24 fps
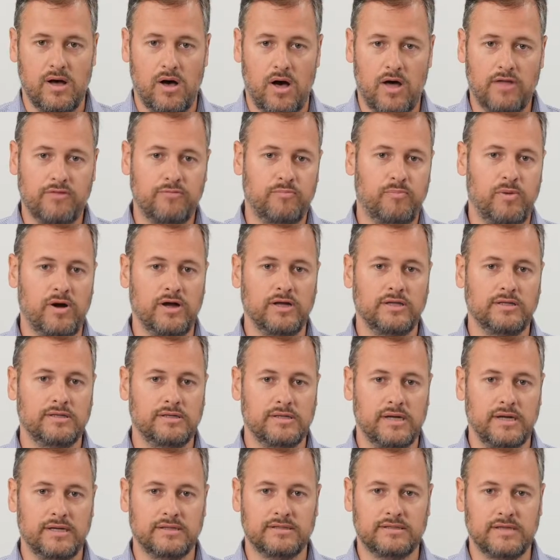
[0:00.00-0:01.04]

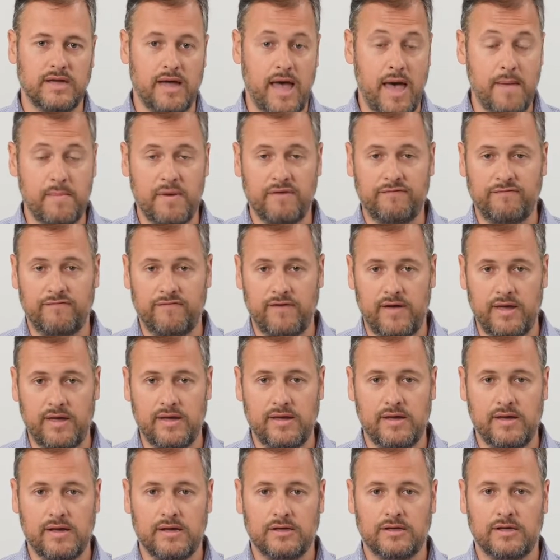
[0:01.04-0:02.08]
AuthPoint, it's a
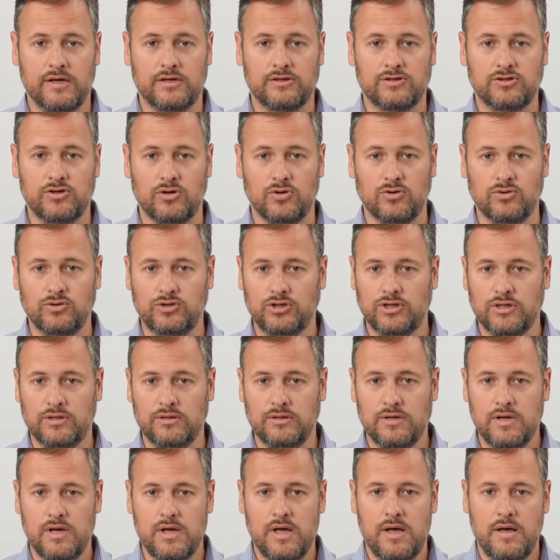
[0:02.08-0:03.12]
MFA
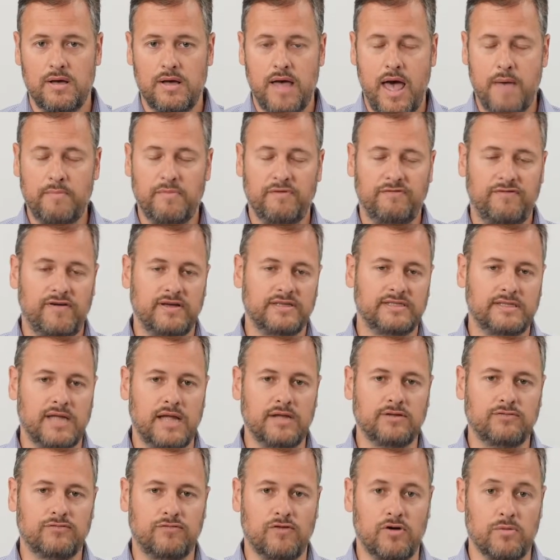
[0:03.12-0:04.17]
solution. MFA
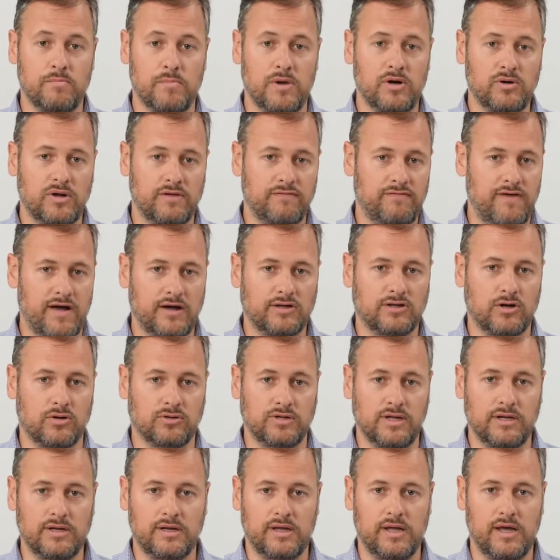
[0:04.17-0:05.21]
stands for Multi-Factor
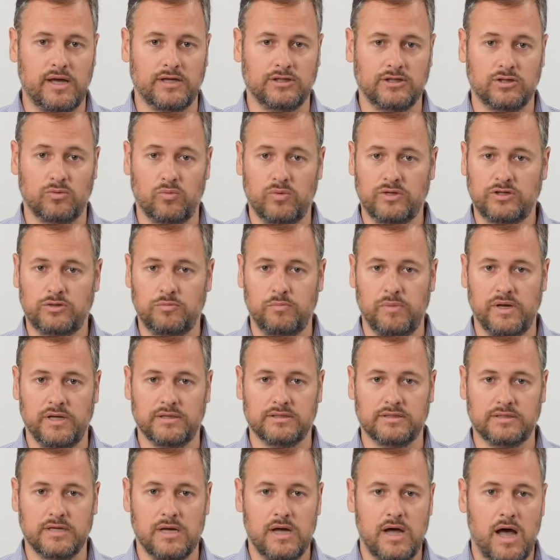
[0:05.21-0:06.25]
Authentication, which
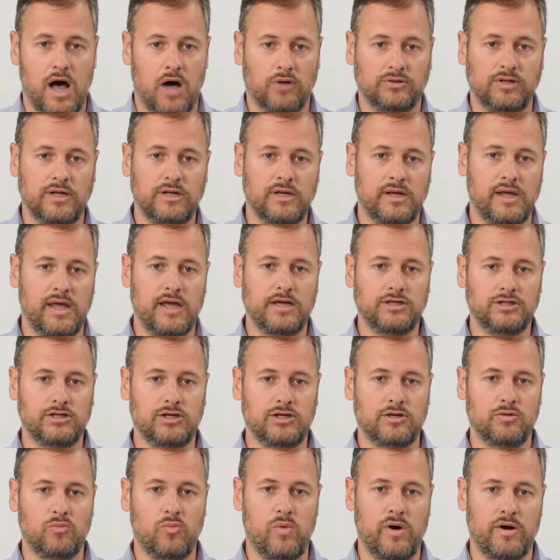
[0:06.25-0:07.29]
means
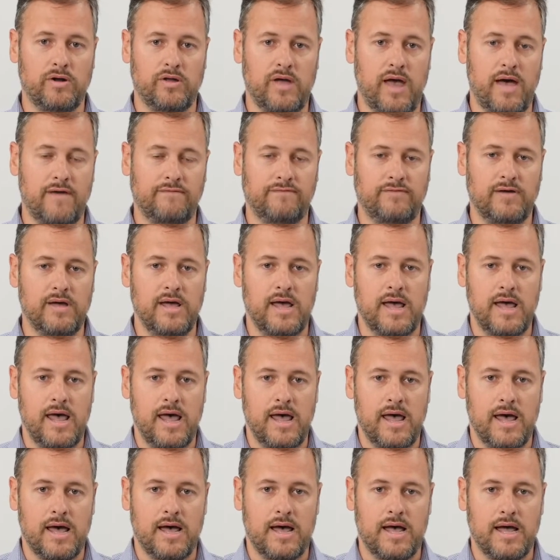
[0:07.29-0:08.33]
authentication where you have
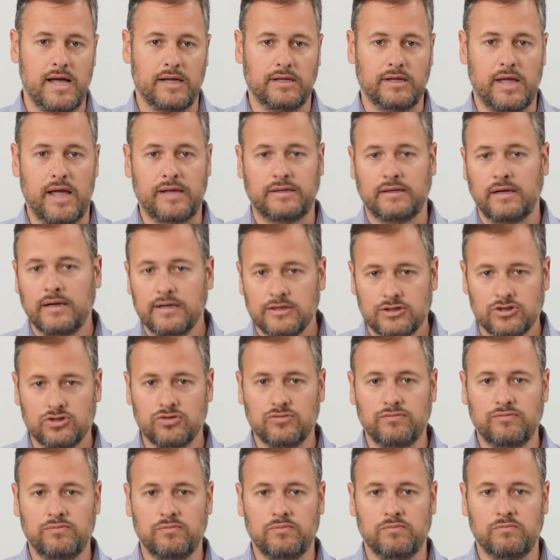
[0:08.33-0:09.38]
at least
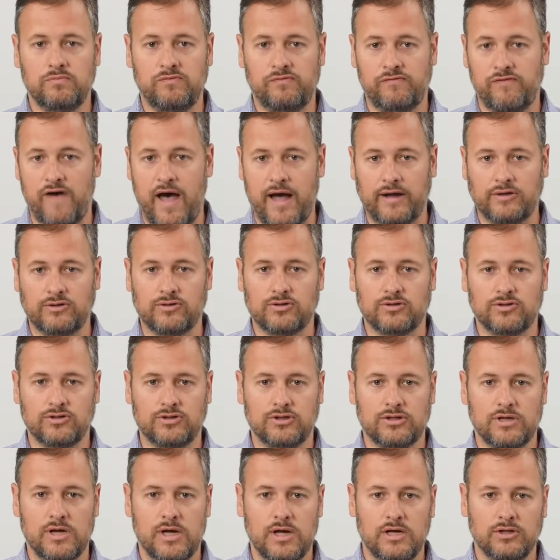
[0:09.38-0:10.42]
two
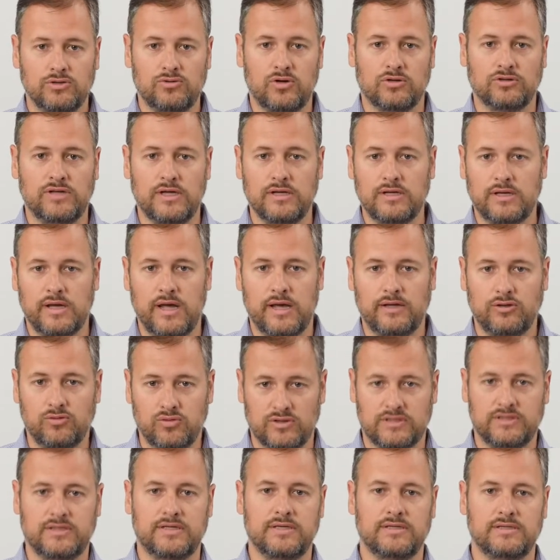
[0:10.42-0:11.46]
factors to authenticate to a
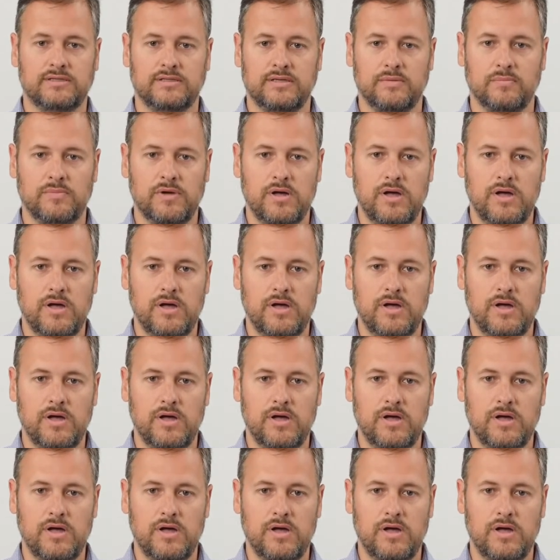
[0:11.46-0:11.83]
system.